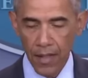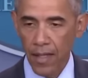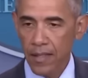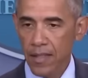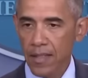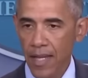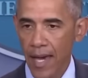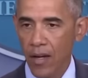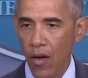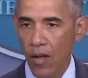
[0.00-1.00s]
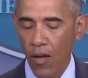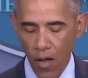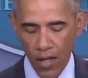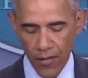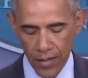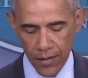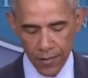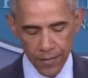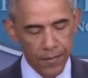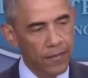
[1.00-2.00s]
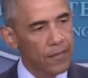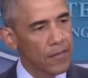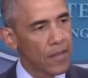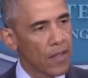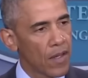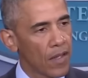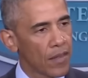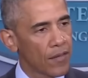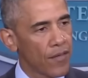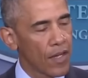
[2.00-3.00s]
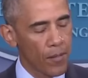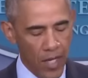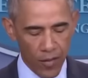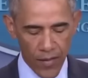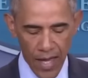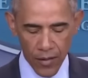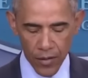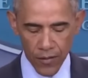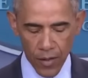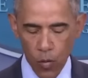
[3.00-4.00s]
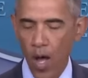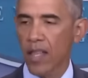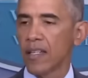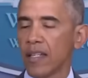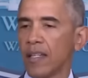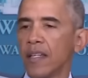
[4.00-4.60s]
is an attack on all of us and on the fundamental values of equality